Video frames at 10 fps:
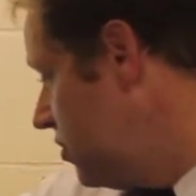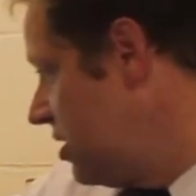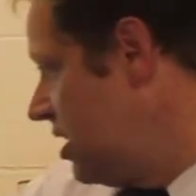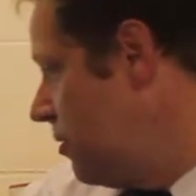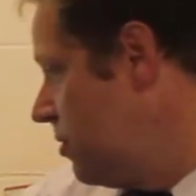
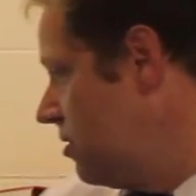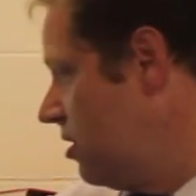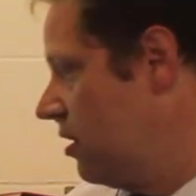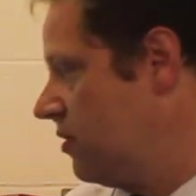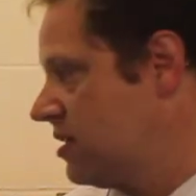She's there with
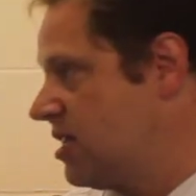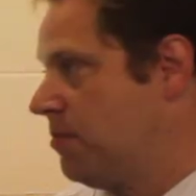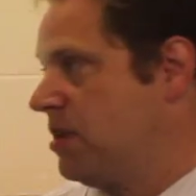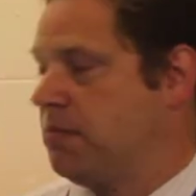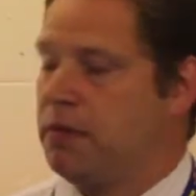the
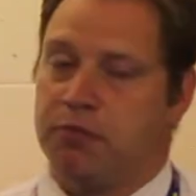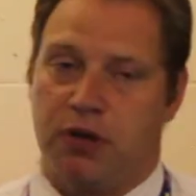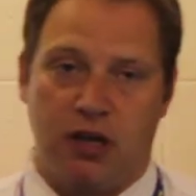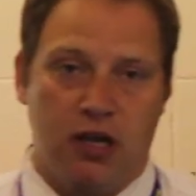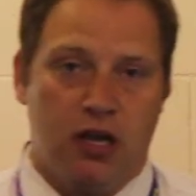Assembly
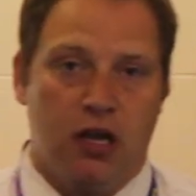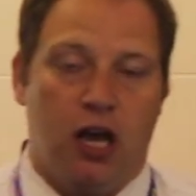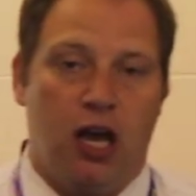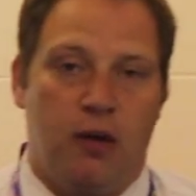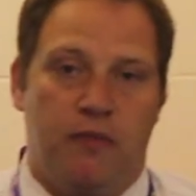member
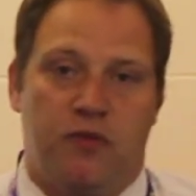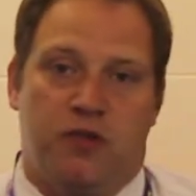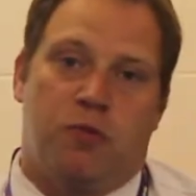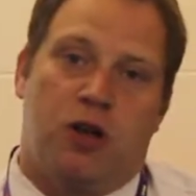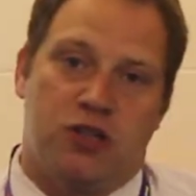for
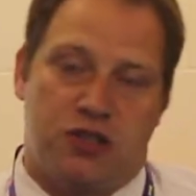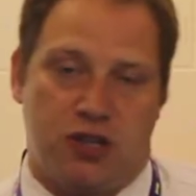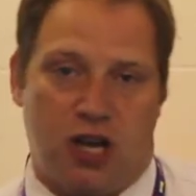the Welsh